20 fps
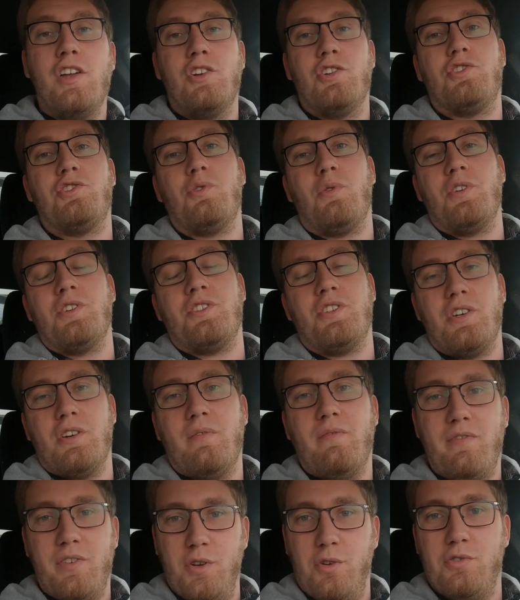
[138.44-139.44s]
your
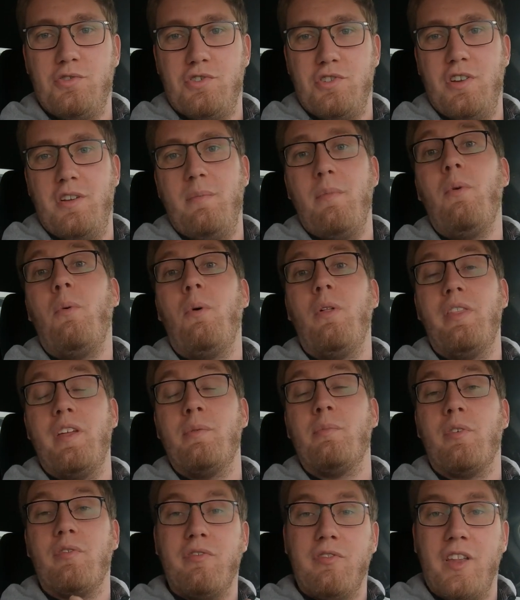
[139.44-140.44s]
short-term fuel trim will
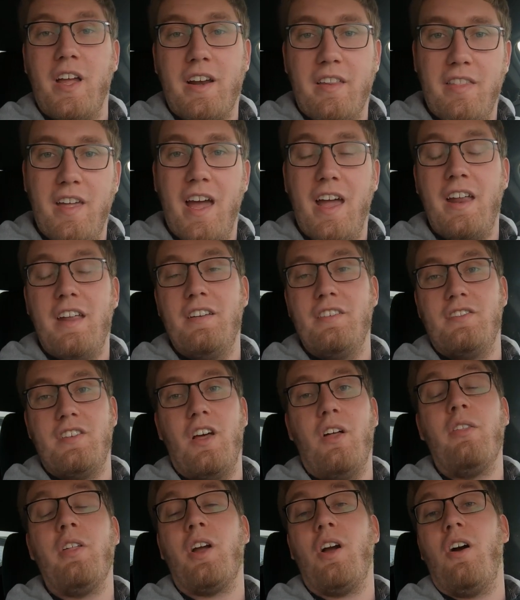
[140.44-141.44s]
then reflect that and
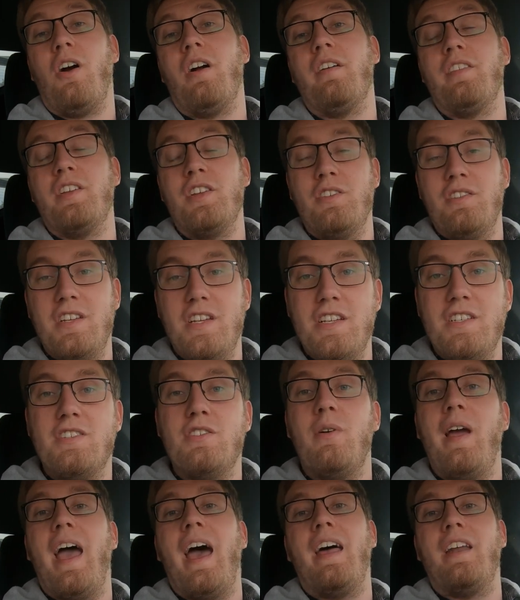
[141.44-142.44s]
tell the car that you need
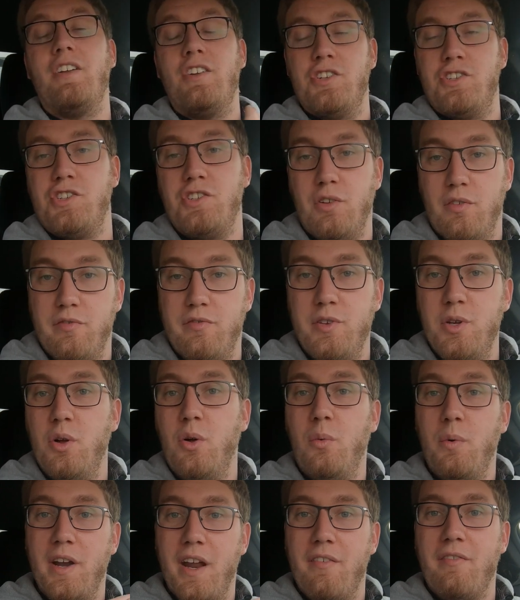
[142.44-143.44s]
to add additional
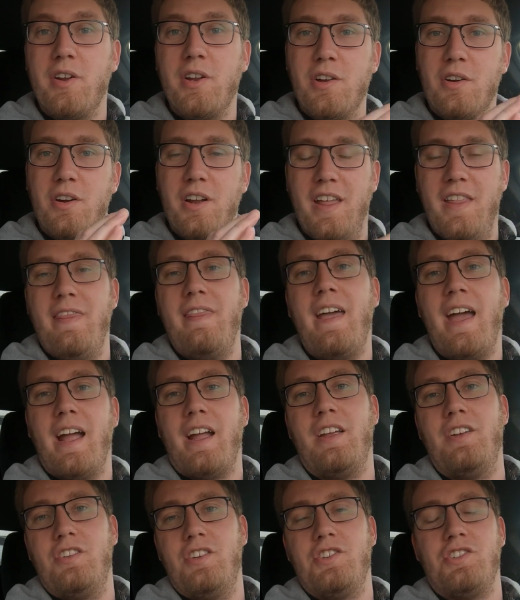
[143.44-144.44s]
fuel whenever you're in that
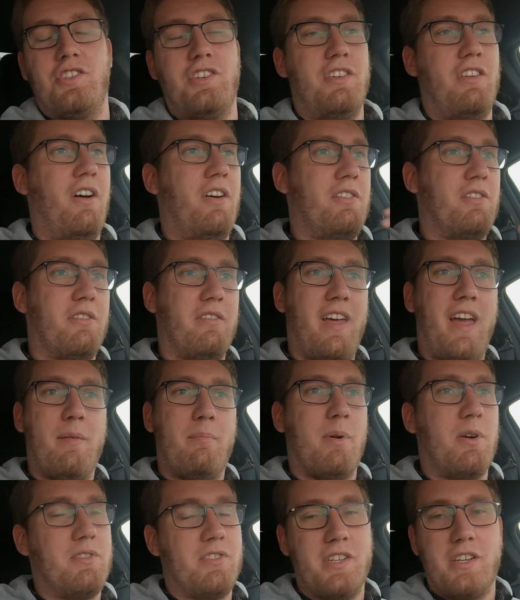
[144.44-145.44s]
condition under
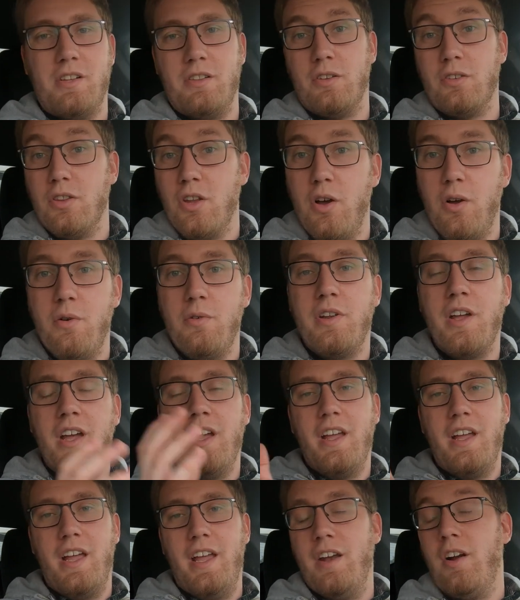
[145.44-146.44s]
that particular load
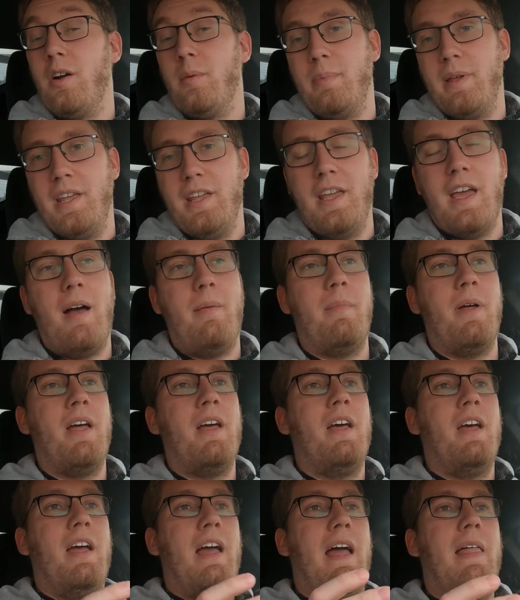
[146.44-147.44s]
and RPM.
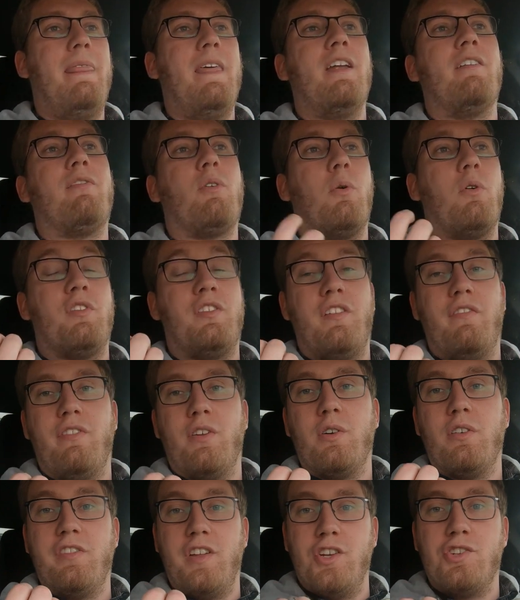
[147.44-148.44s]
And then of course, if
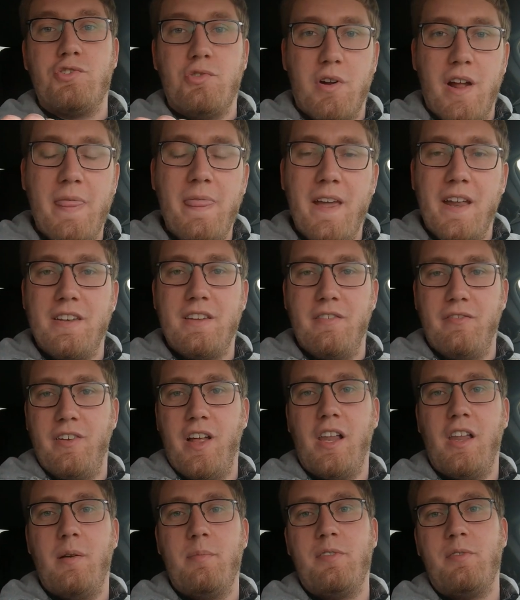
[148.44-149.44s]
there is a trend that
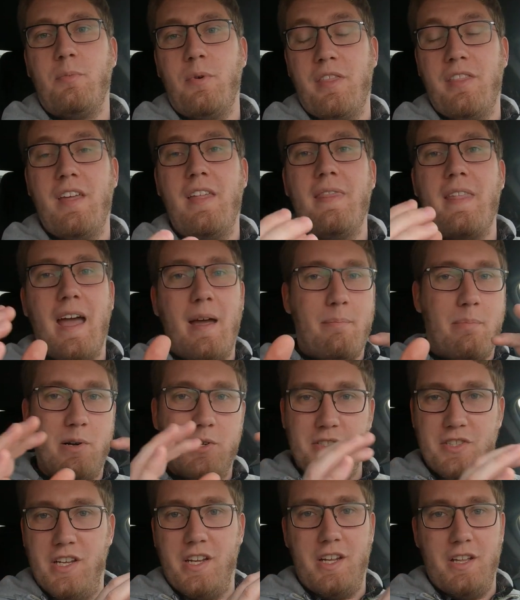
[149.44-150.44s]
develops within that
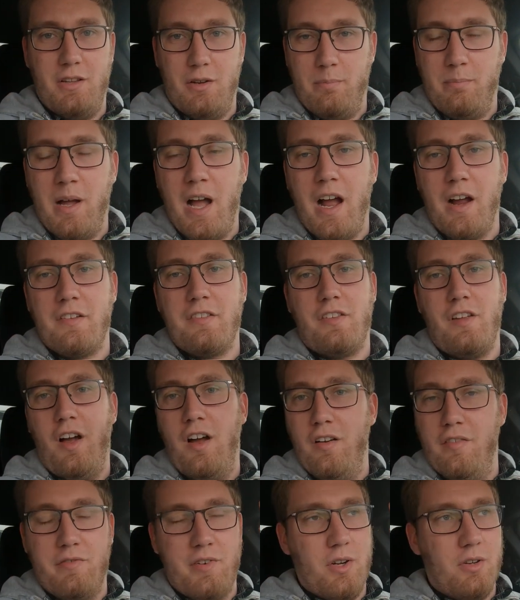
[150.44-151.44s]
particular box
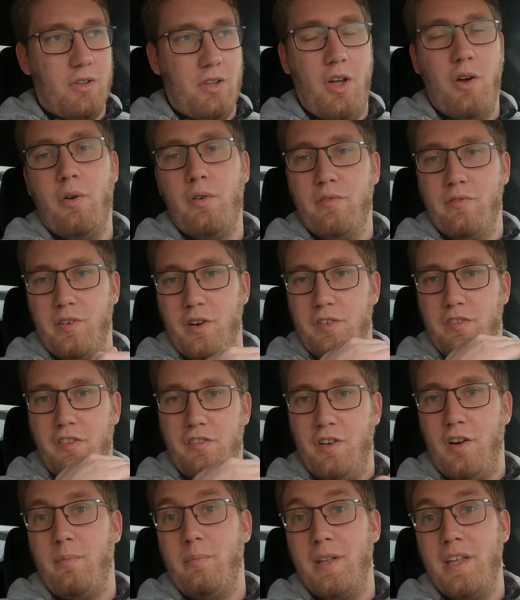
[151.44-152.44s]
of your load
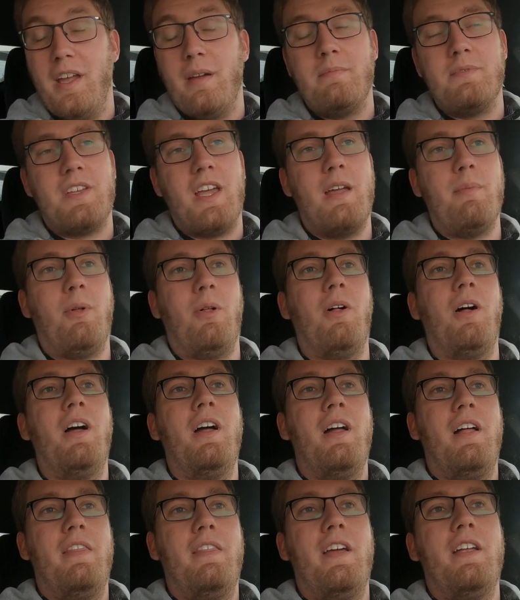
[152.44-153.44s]
versus RPM table,
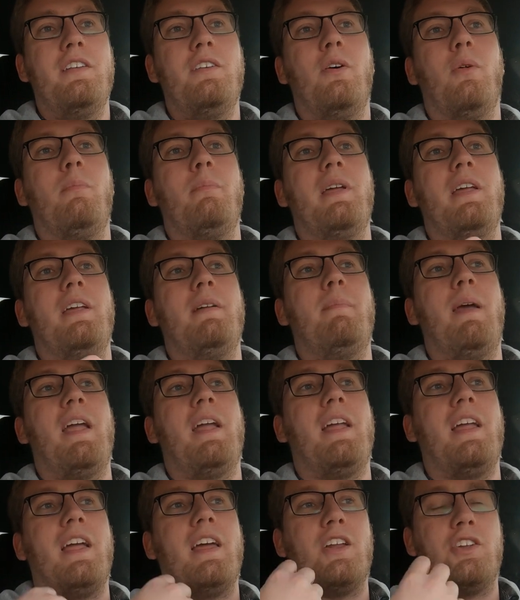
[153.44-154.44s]
then you'll be
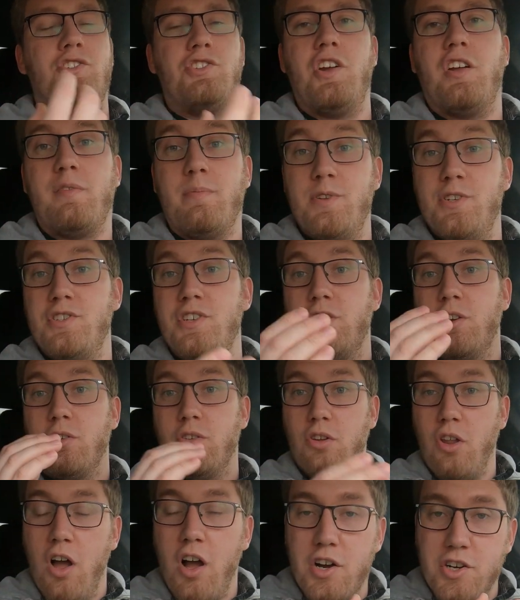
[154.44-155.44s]
making an adjustment to your
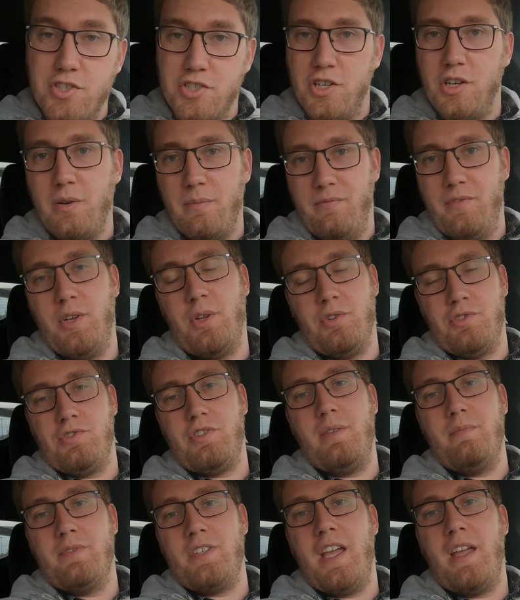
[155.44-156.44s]
long-term fuel
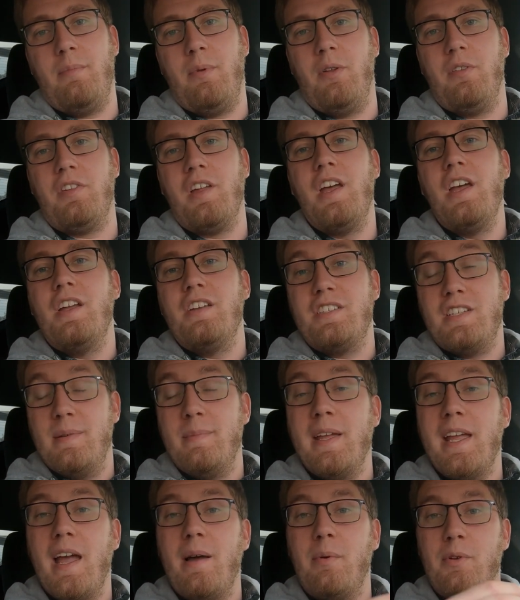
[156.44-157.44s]
trim tables to
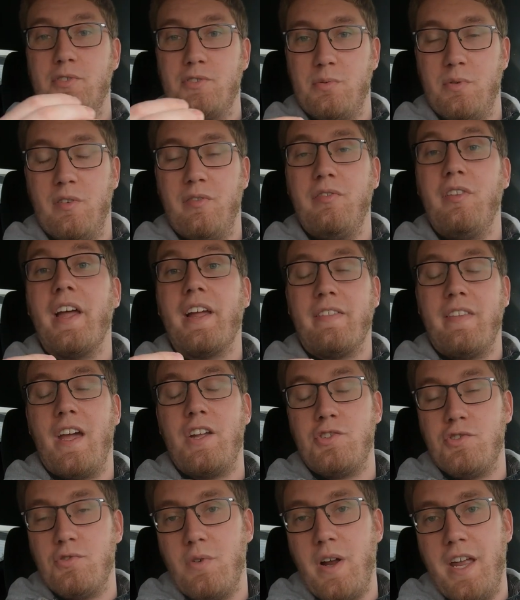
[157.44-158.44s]
be able to reflect
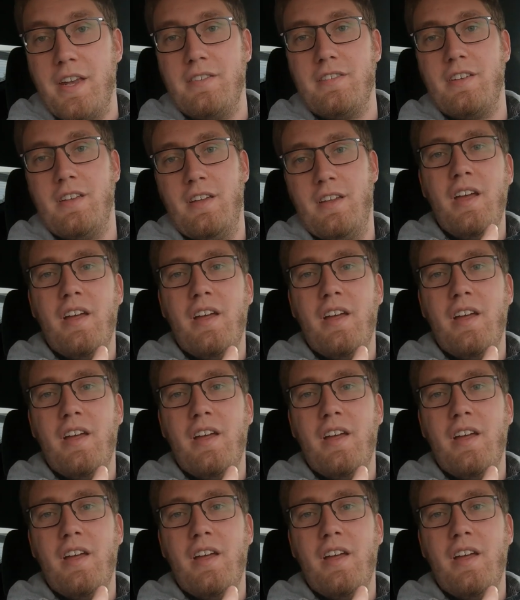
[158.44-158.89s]
that trend.